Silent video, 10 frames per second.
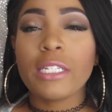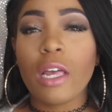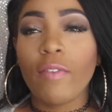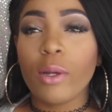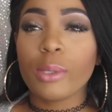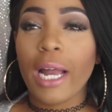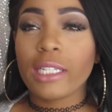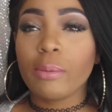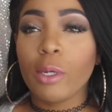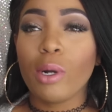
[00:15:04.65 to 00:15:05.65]
His stepfather was
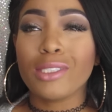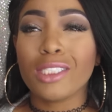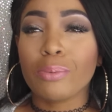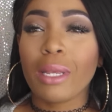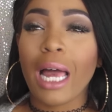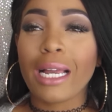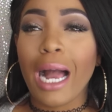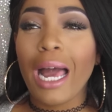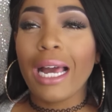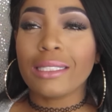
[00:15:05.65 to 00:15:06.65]
asking me questions, but like,
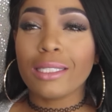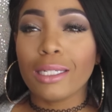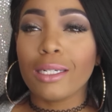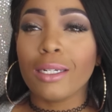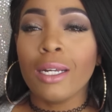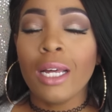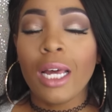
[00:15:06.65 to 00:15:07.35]
I had to,